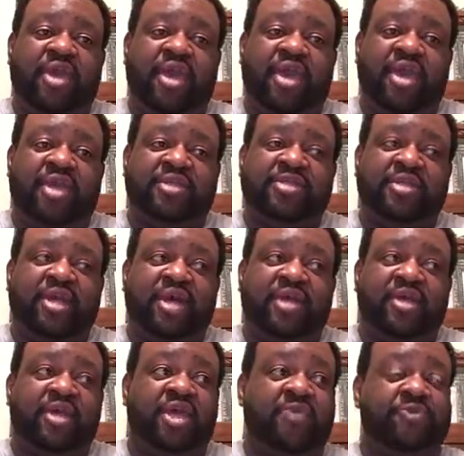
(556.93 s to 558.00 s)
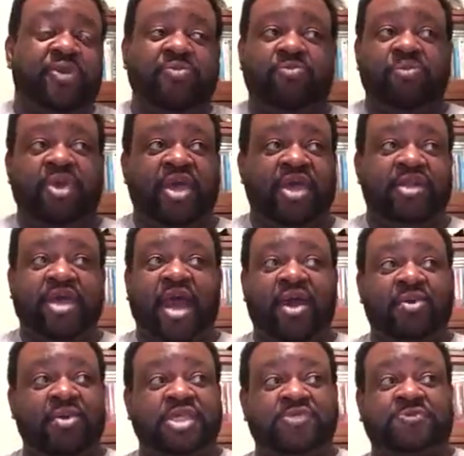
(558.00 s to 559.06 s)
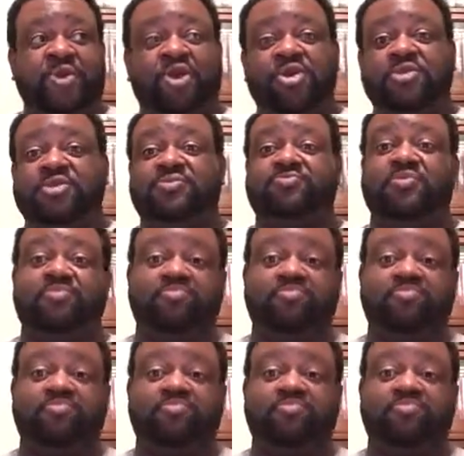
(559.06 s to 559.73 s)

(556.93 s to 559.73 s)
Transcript: And as far as